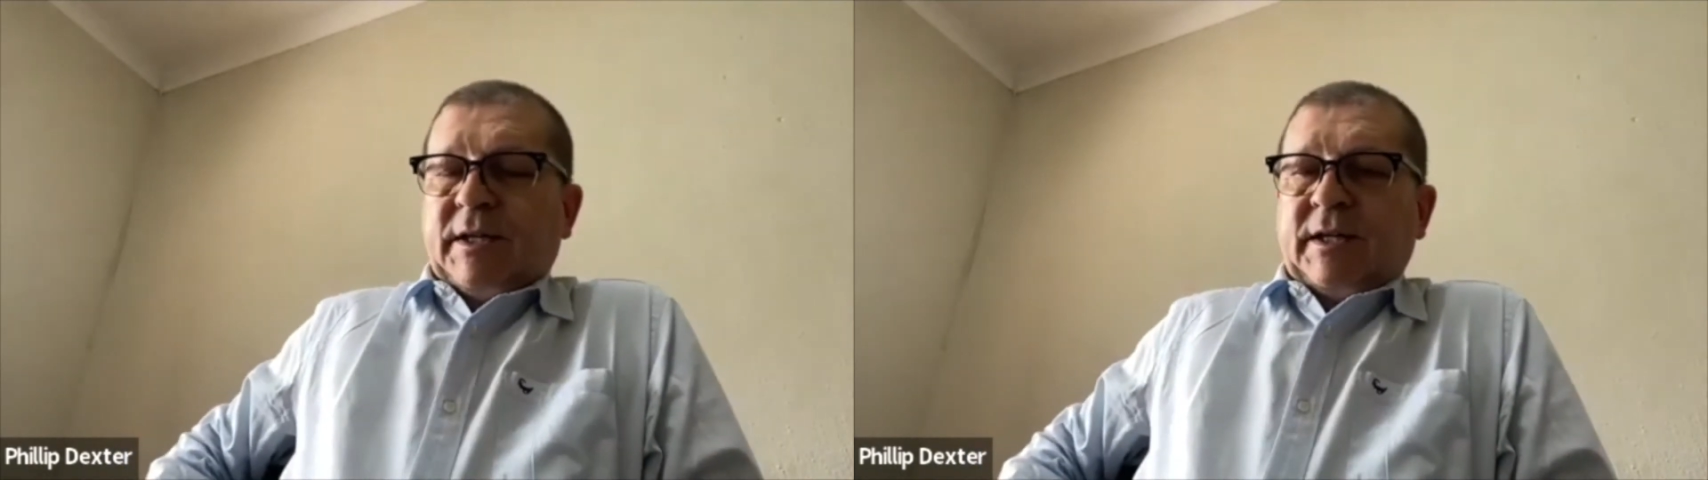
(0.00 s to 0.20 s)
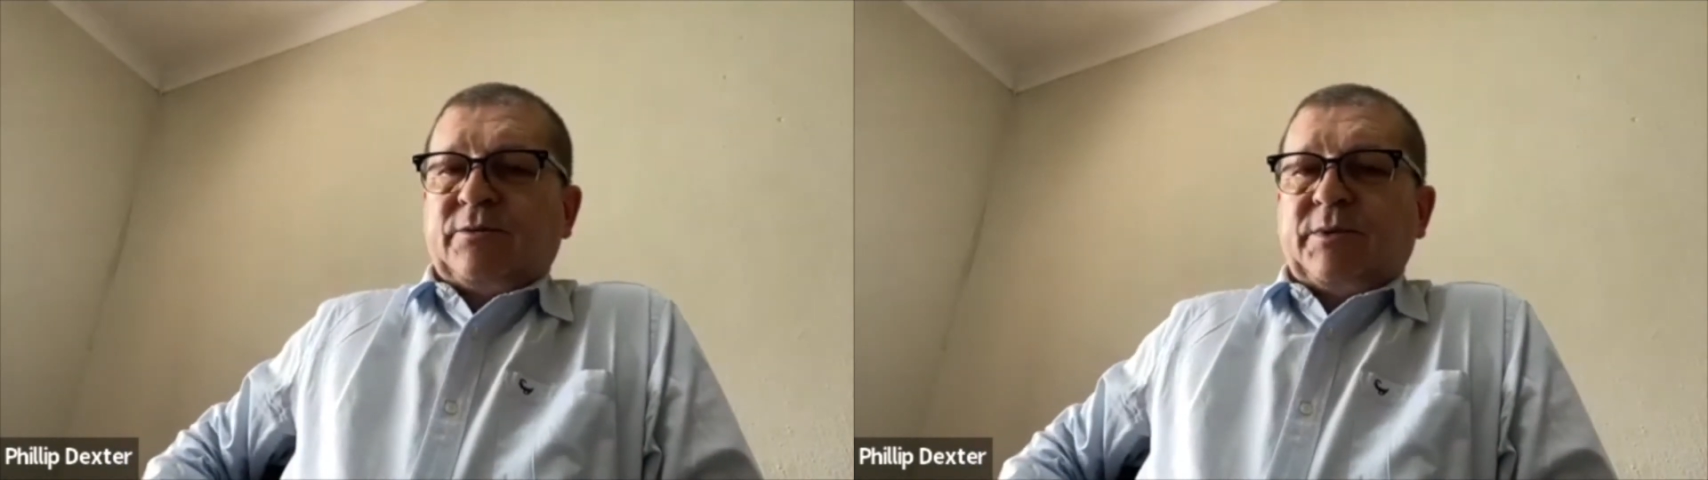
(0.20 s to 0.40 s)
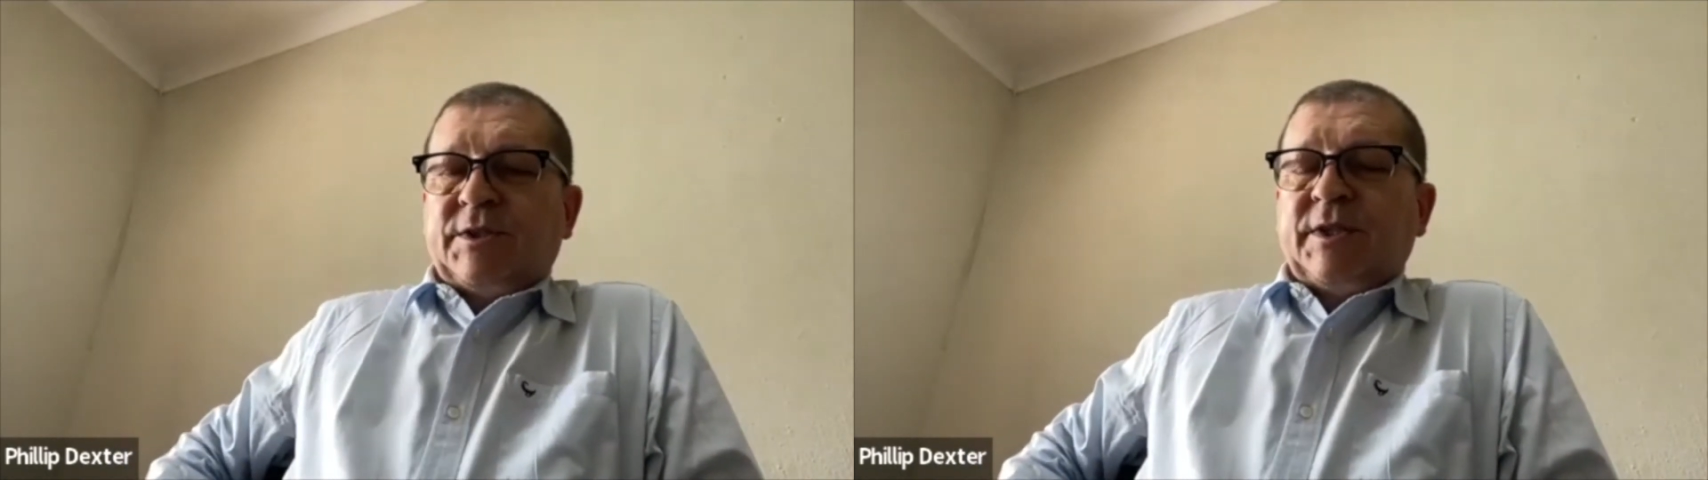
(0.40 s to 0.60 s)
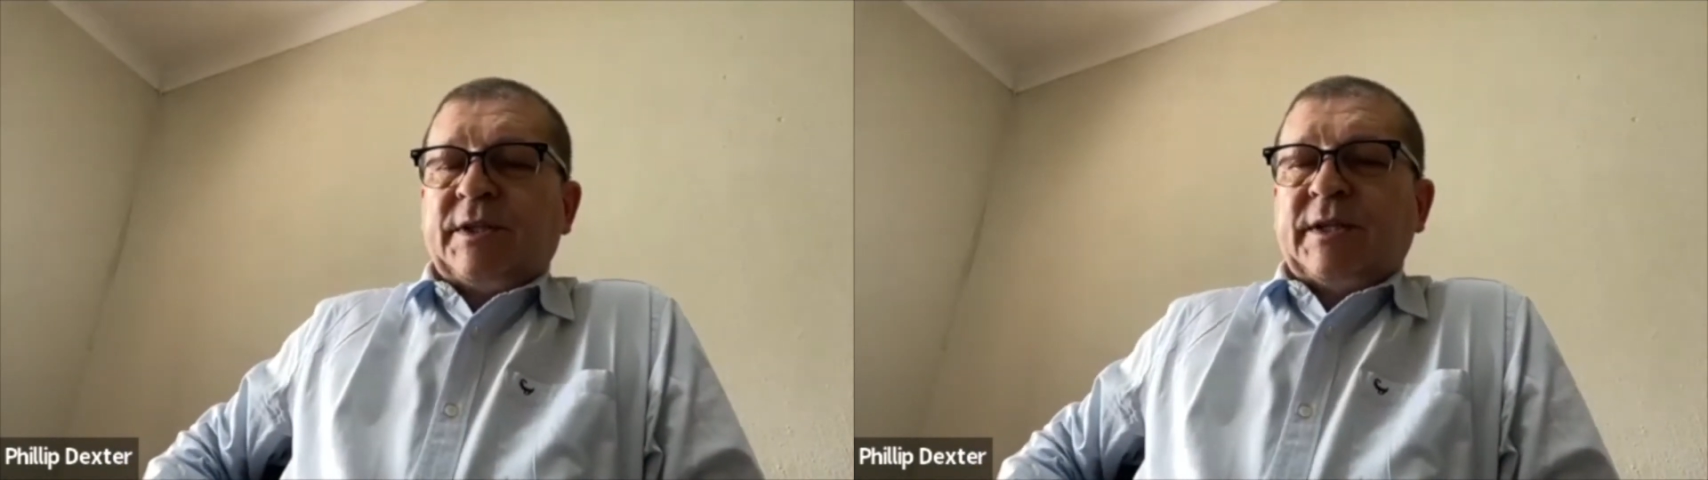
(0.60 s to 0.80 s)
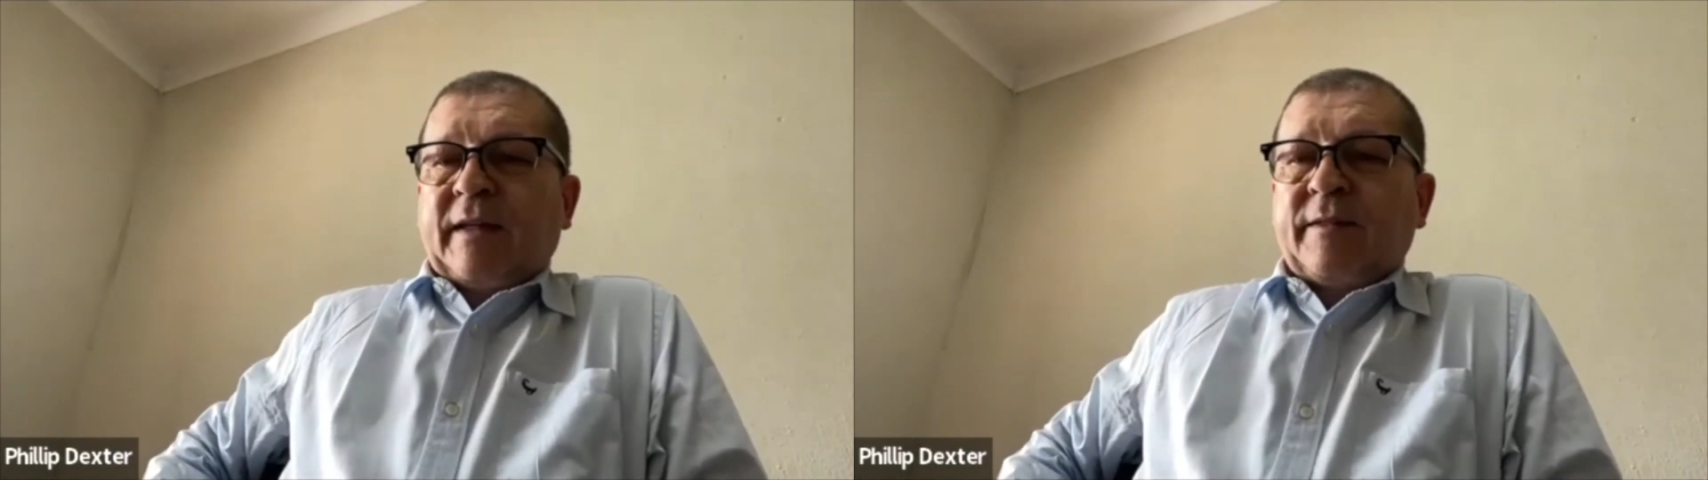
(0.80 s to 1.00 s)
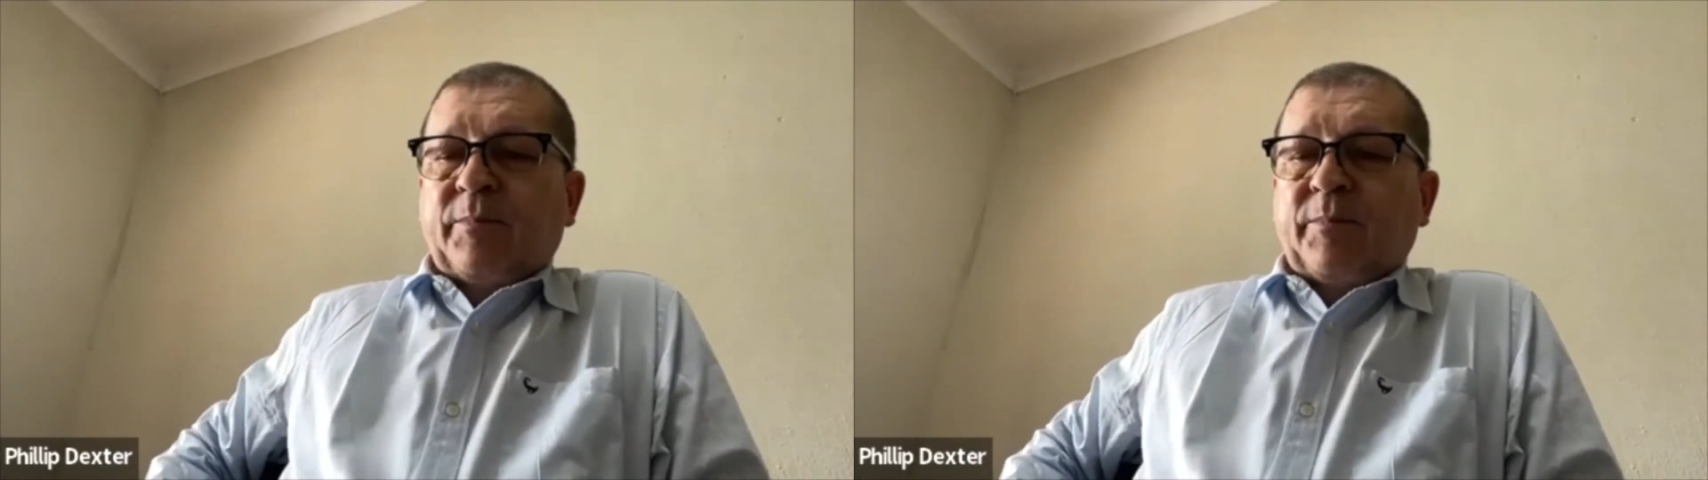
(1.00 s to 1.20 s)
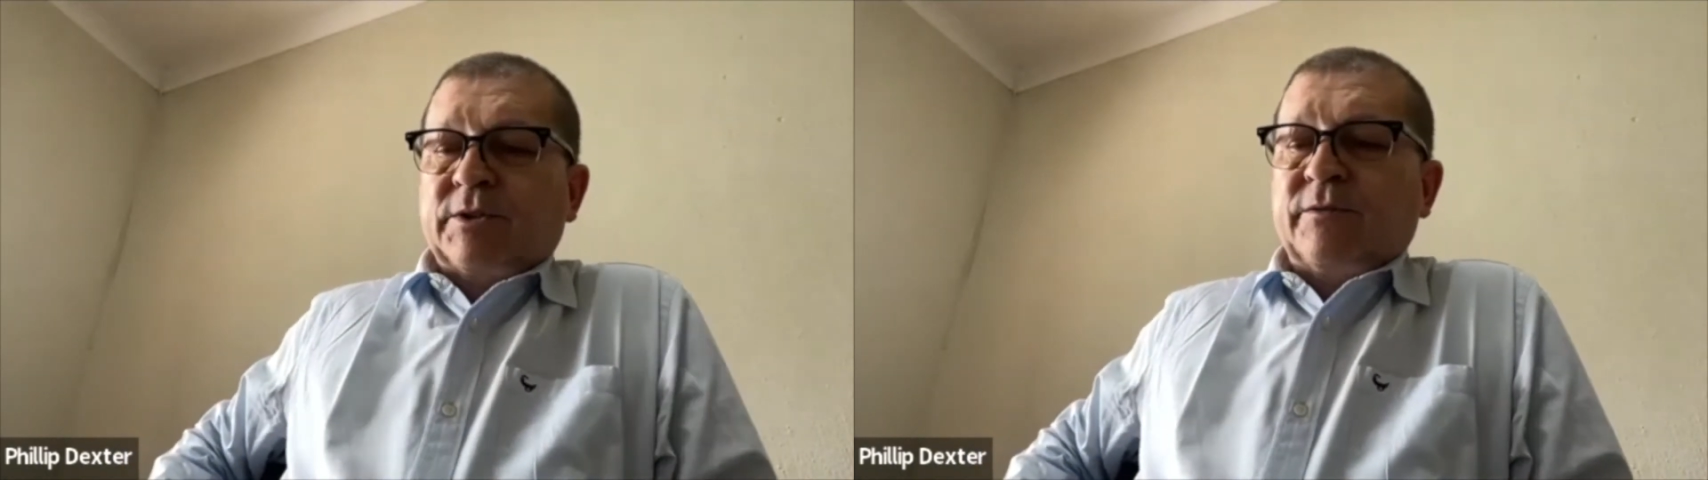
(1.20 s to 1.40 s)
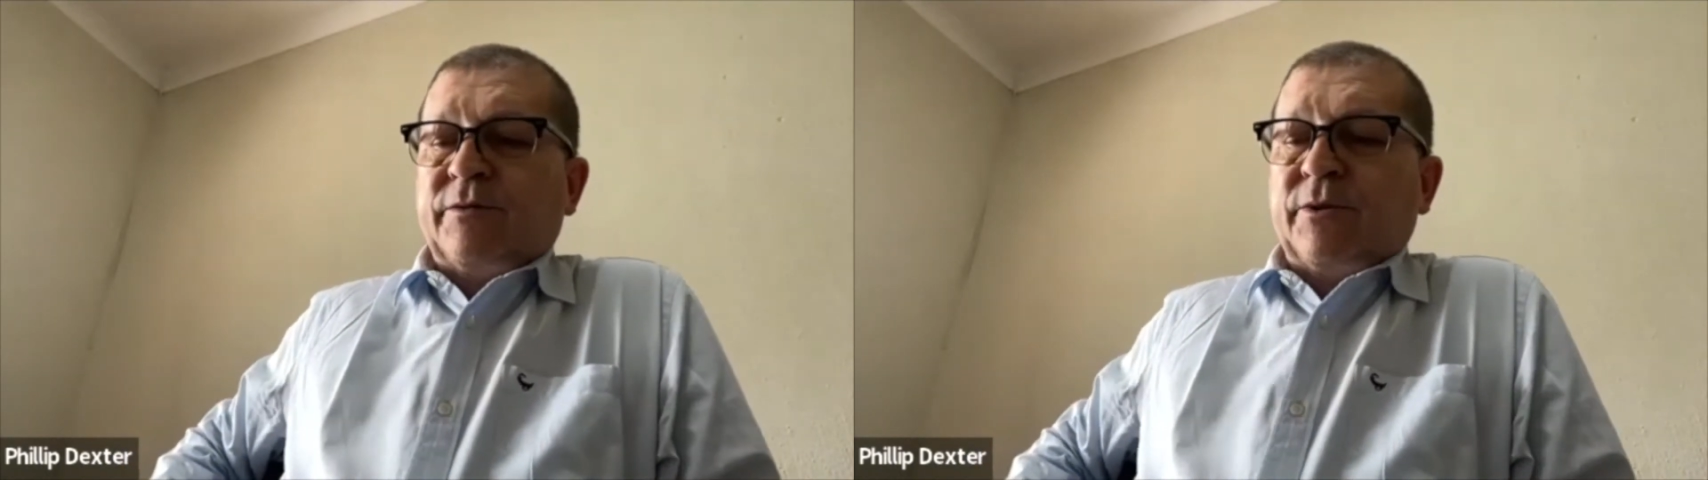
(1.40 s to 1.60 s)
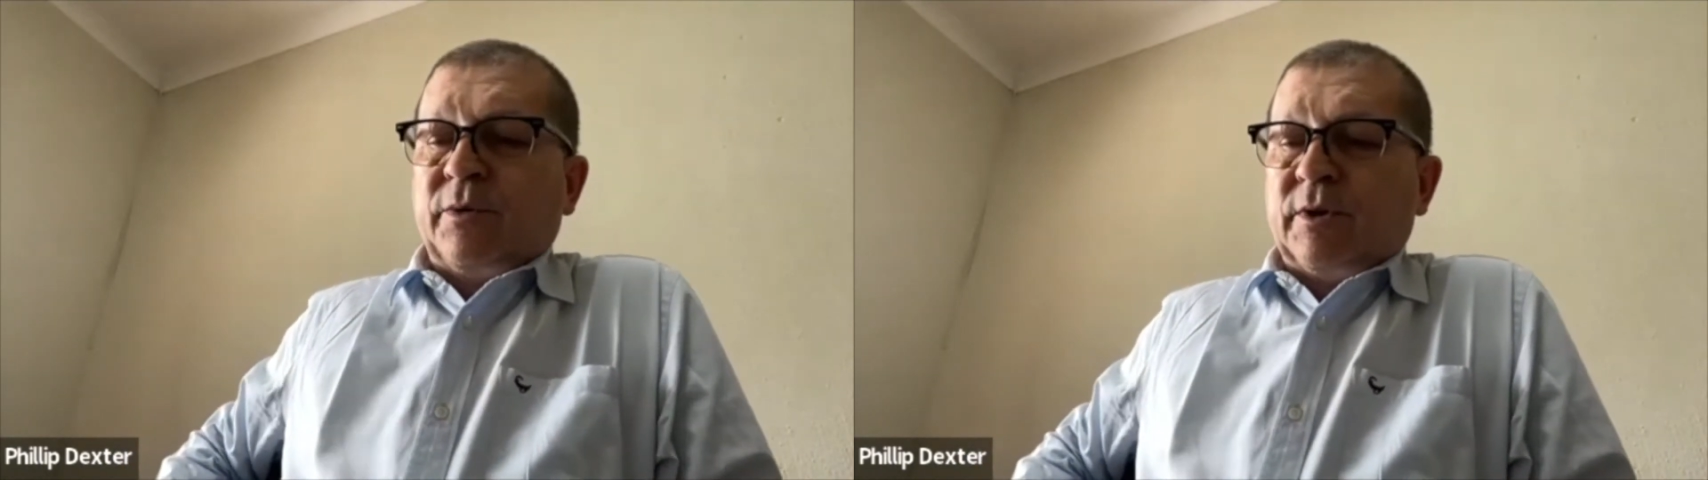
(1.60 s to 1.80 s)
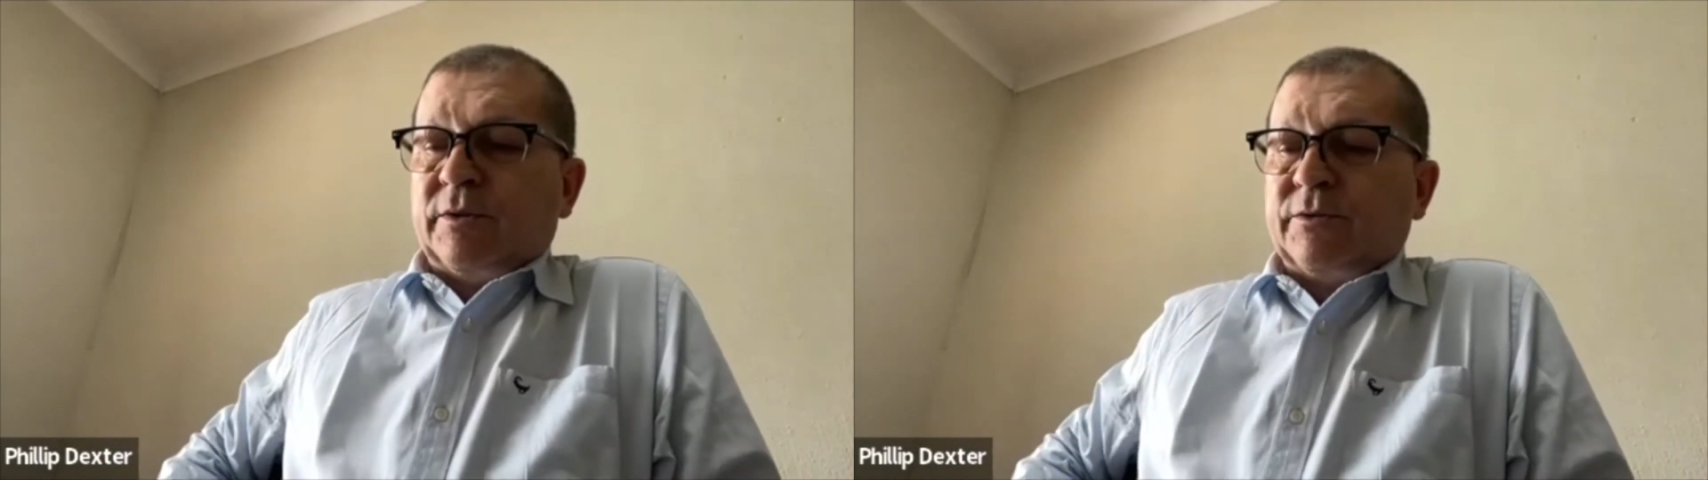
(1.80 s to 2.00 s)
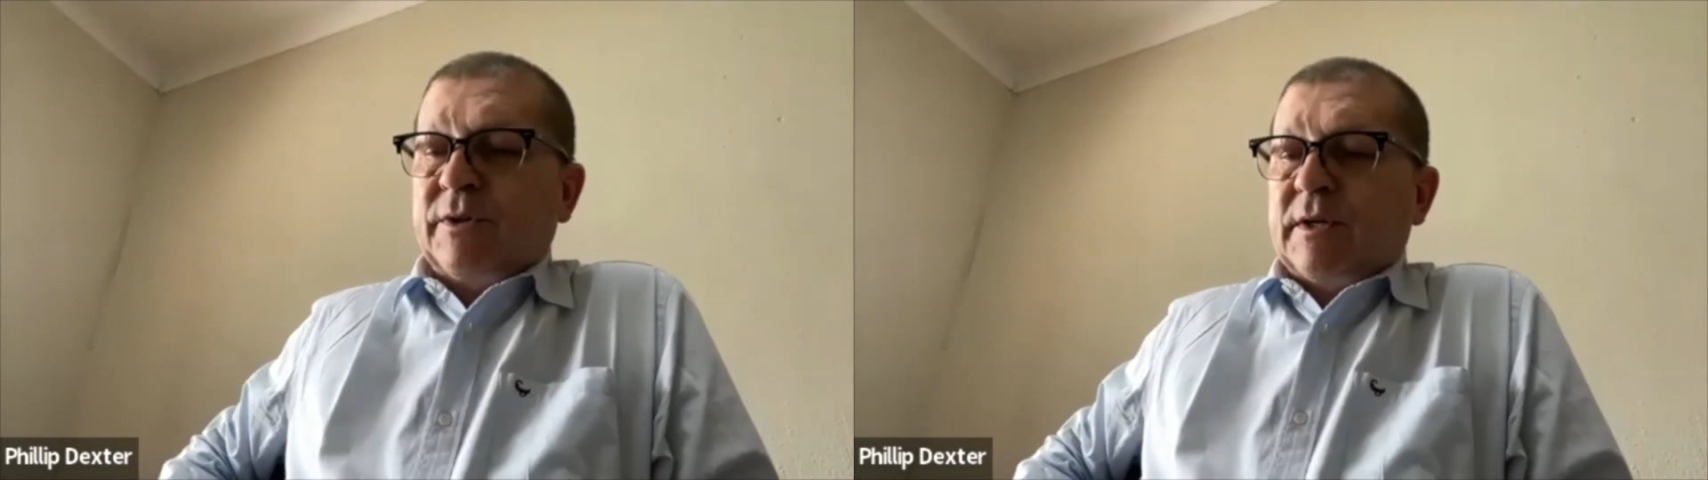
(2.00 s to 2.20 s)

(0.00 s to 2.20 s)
as we see in other parts of the world.